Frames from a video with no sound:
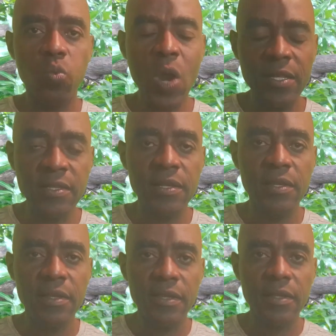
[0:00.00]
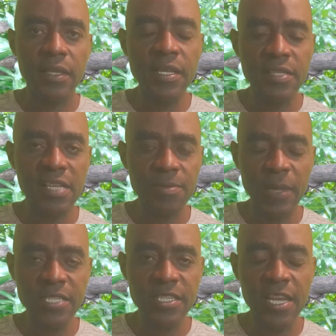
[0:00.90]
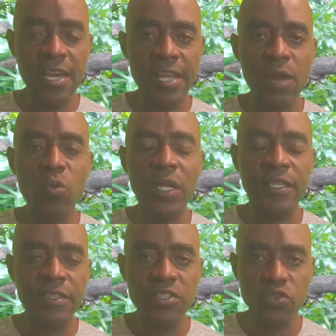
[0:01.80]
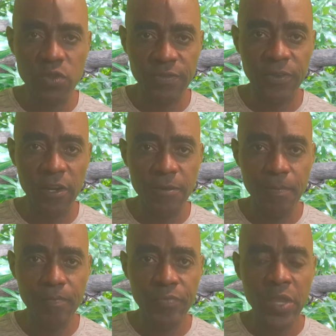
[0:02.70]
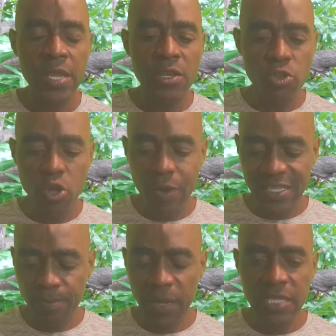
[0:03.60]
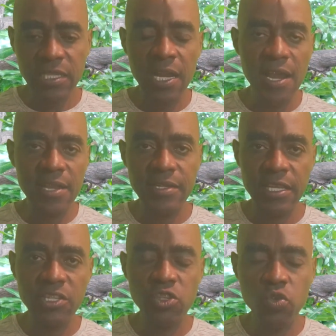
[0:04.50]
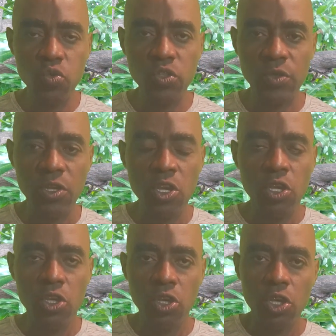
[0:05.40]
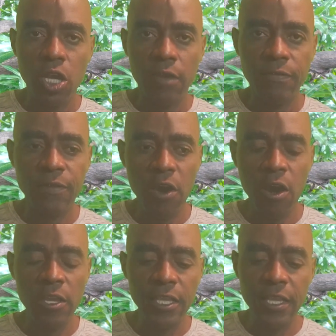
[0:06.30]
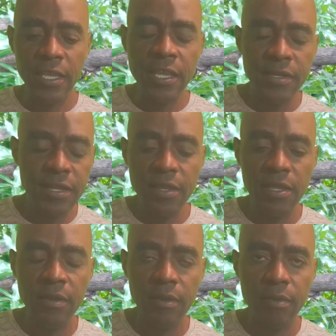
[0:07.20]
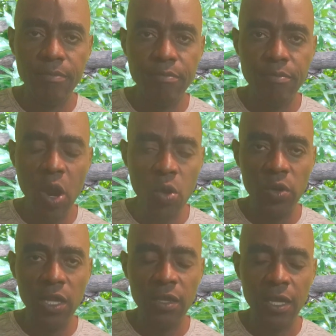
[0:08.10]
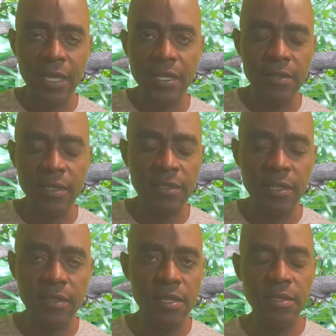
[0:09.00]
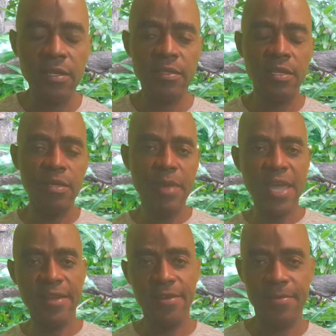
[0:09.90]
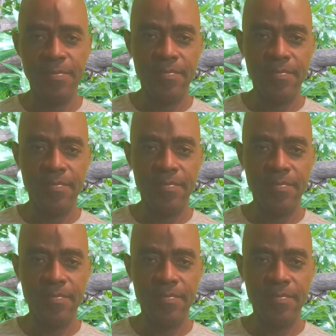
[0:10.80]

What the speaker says: What is a splash guard and what it is used for? Now a splash guard is used for in the bowl of the bike.